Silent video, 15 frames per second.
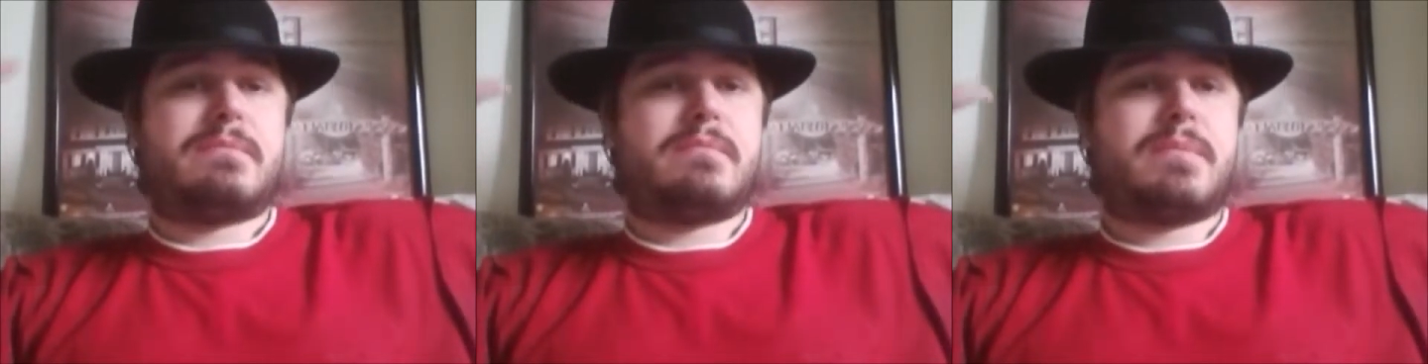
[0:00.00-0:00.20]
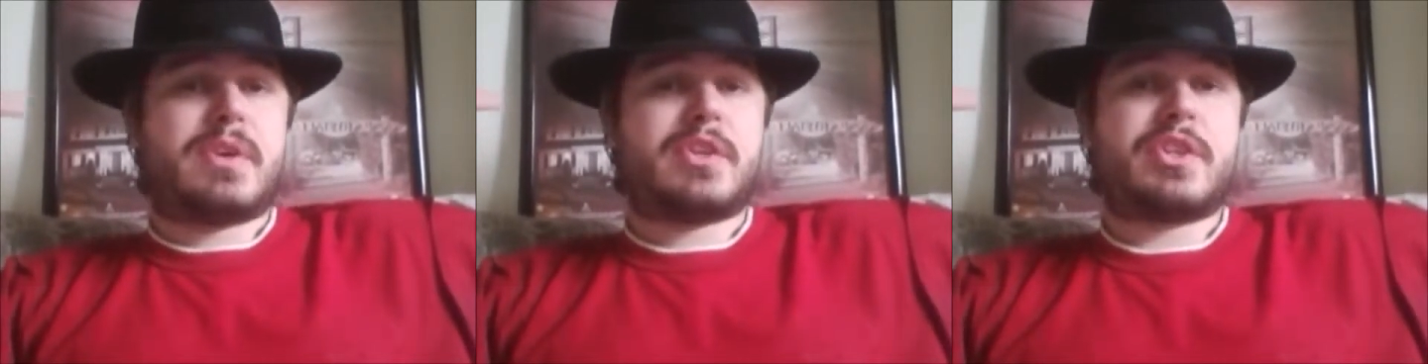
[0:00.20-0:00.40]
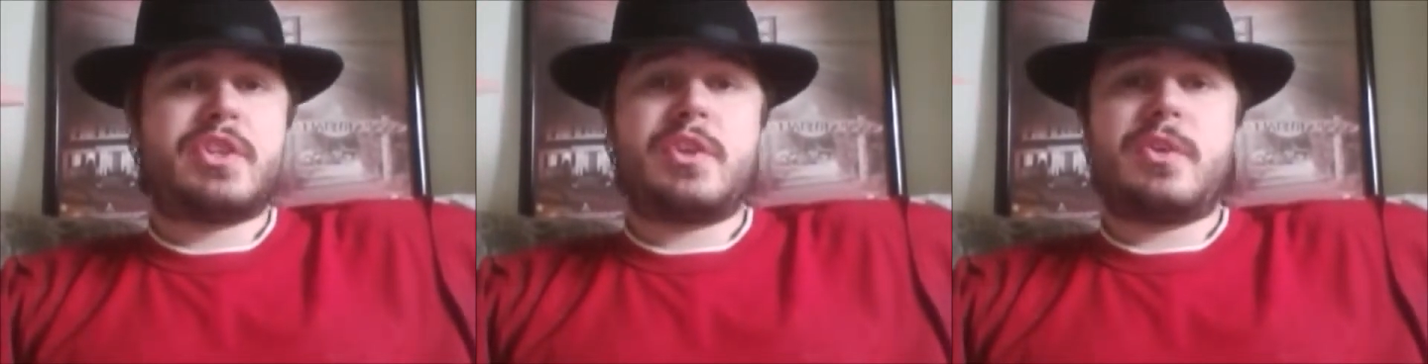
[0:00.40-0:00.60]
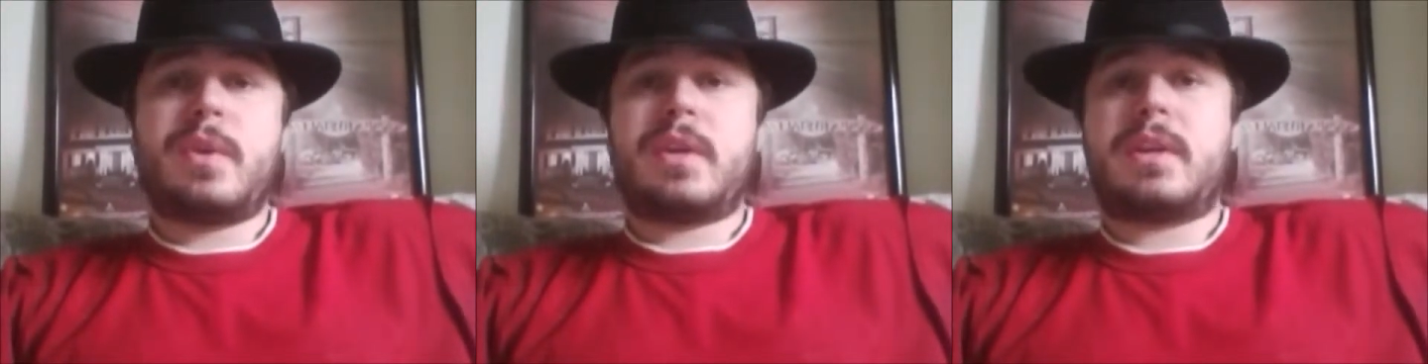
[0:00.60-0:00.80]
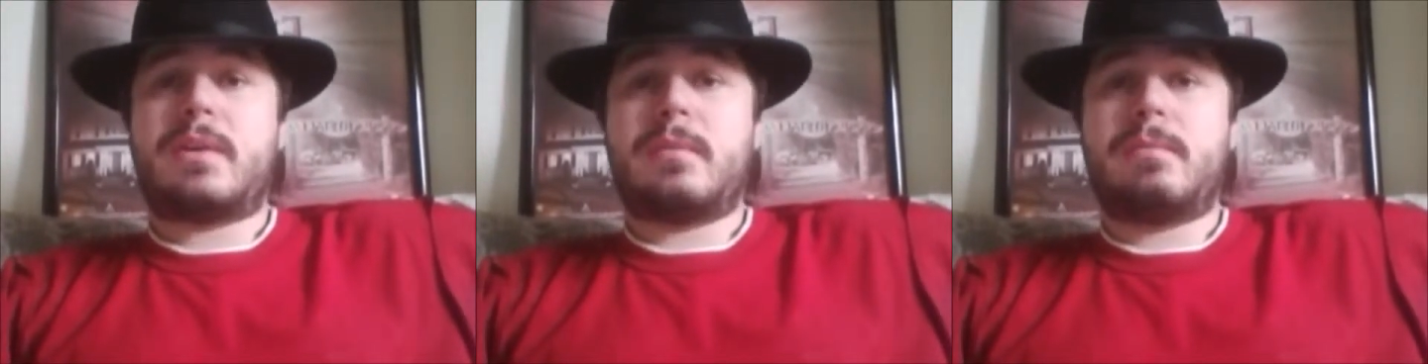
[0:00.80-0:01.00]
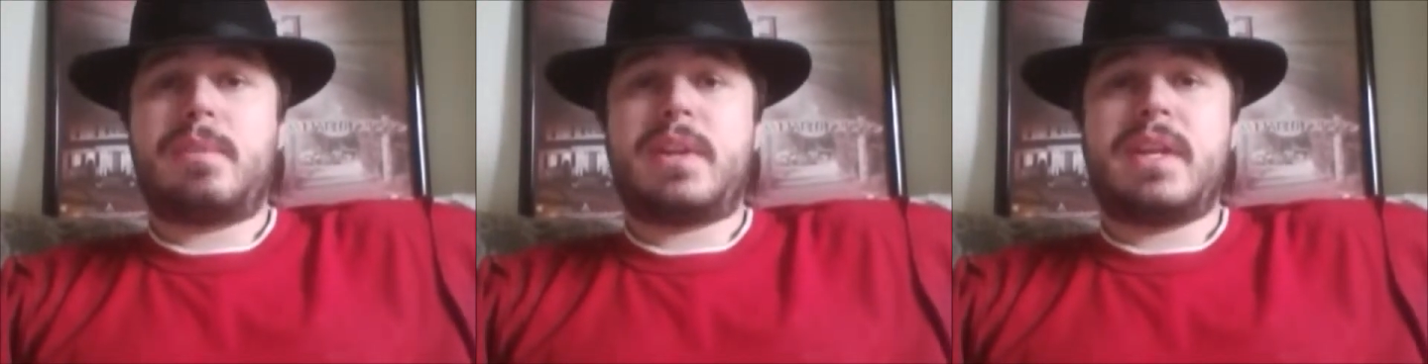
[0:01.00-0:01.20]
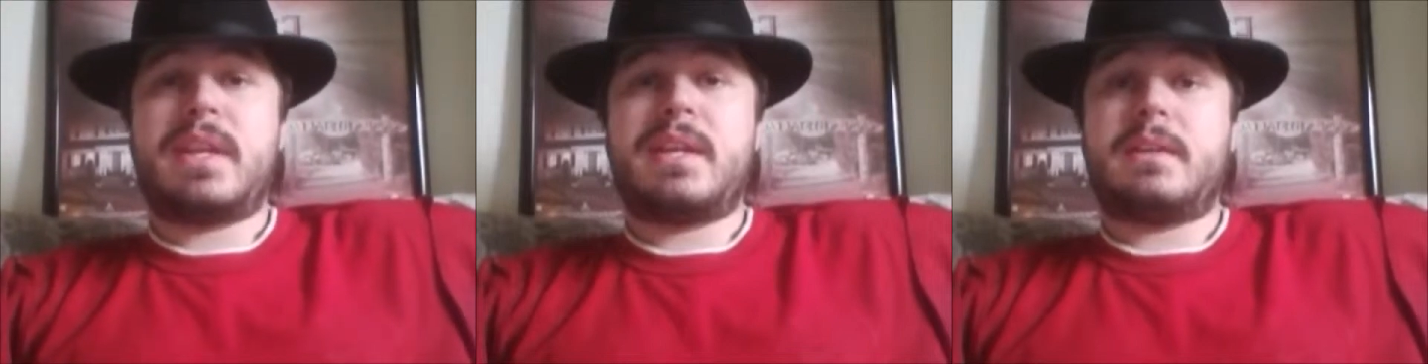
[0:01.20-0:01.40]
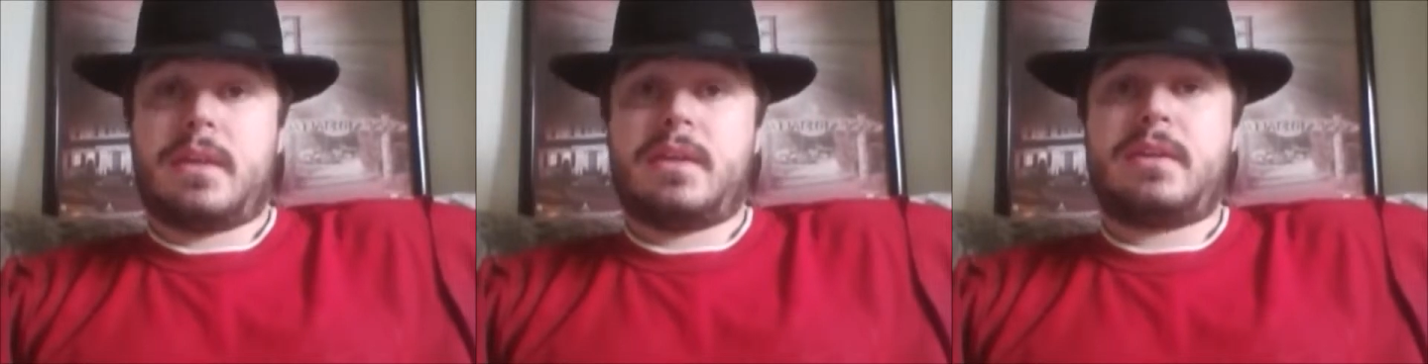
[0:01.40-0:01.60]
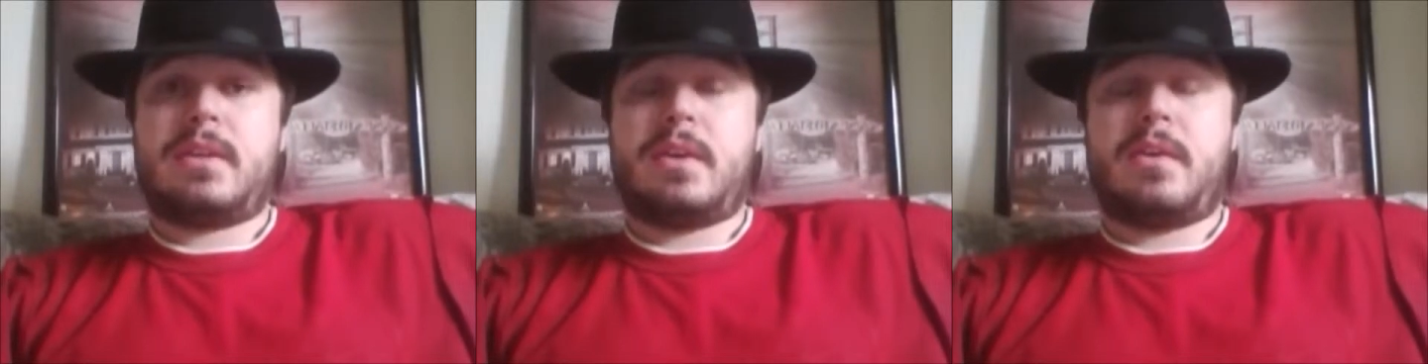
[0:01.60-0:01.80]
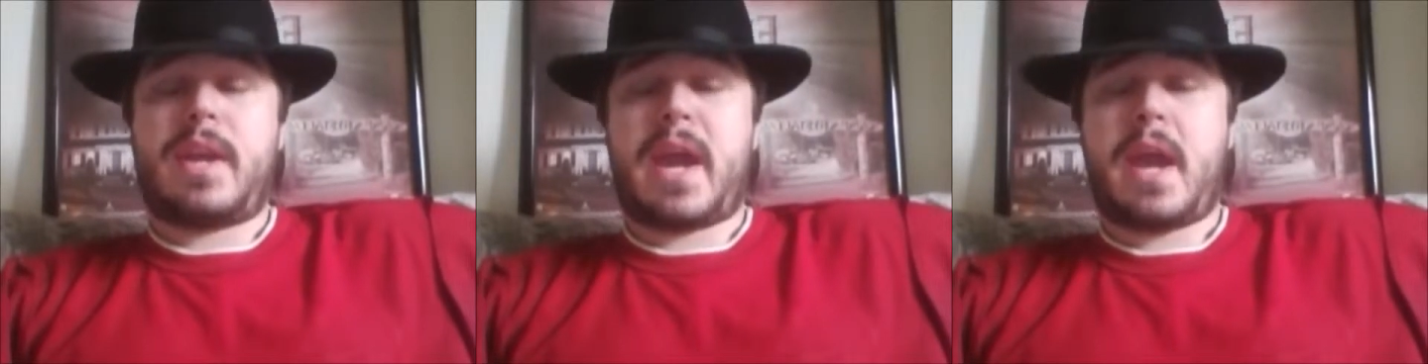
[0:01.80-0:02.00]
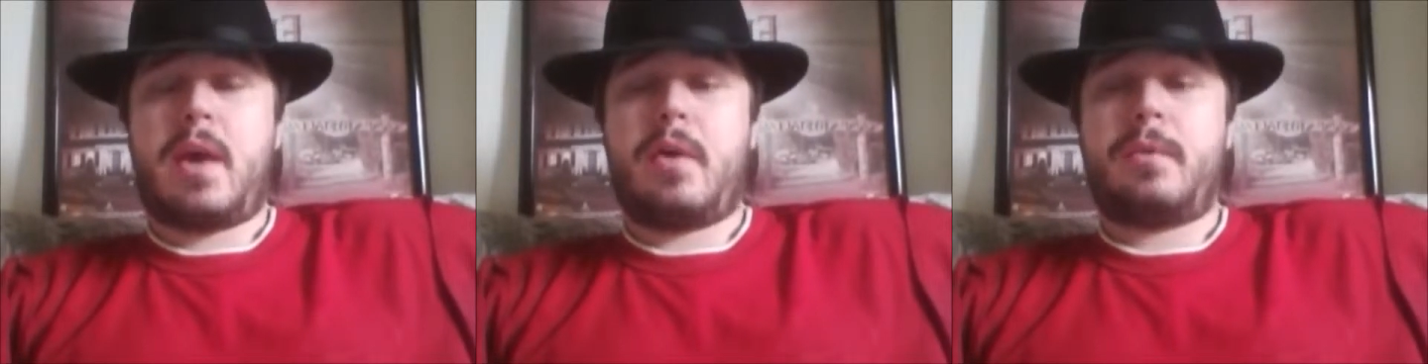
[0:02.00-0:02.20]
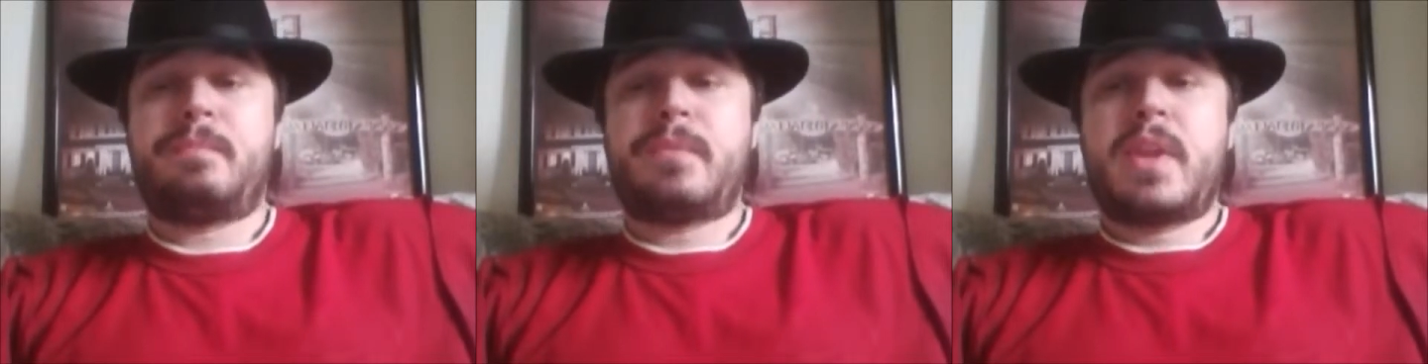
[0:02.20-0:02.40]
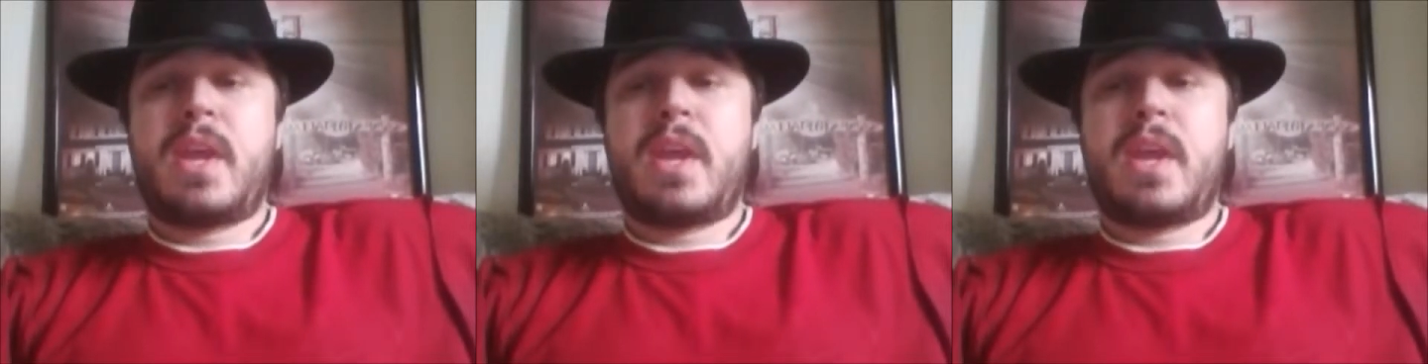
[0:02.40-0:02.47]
pursue and complete until now.